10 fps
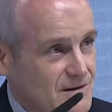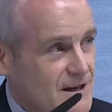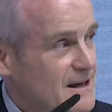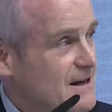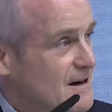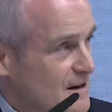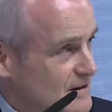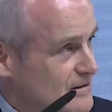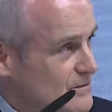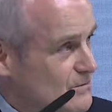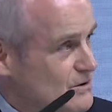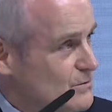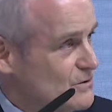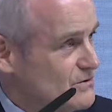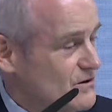they care what the
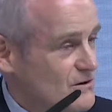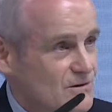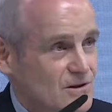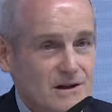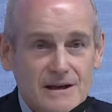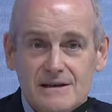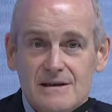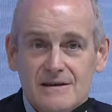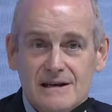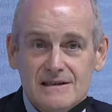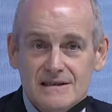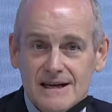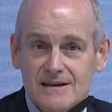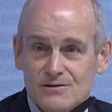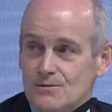world's going to look like in the next
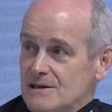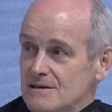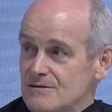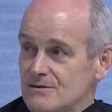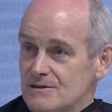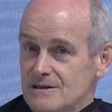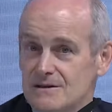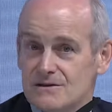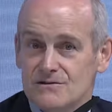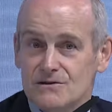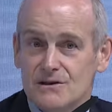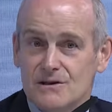10, 20, and 30 years.